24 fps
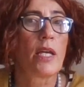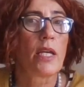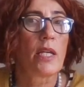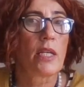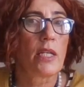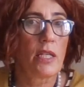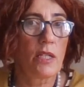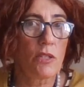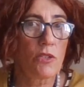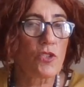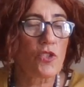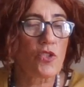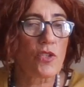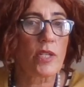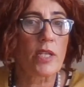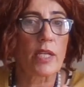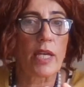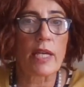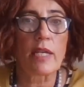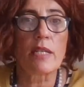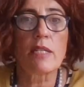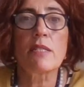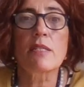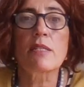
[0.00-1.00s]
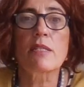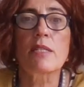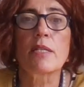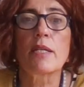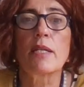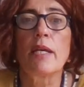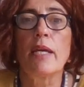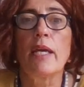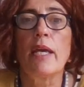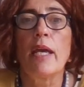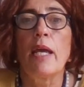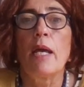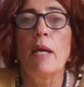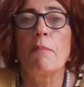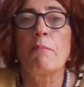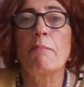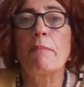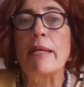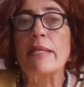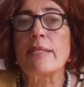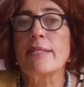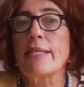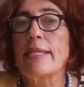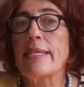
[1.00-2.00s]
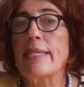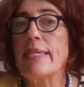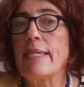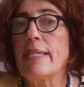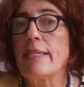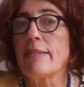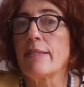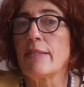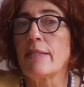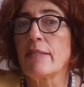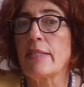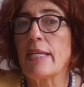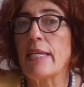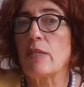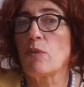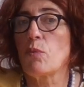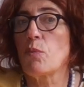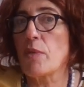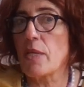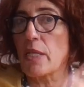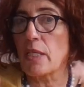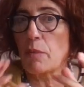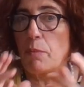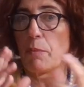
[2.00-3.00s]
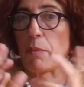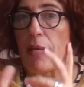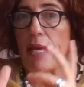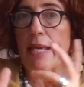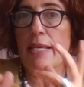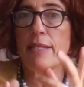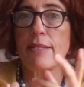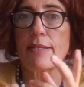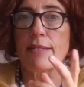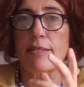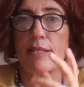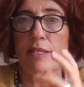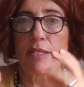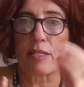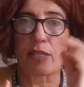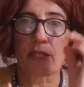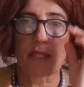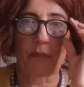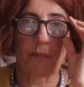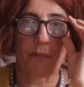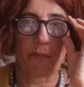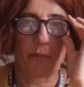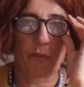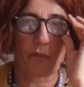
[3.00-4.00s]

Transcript: intrigates man's hidden and weak places,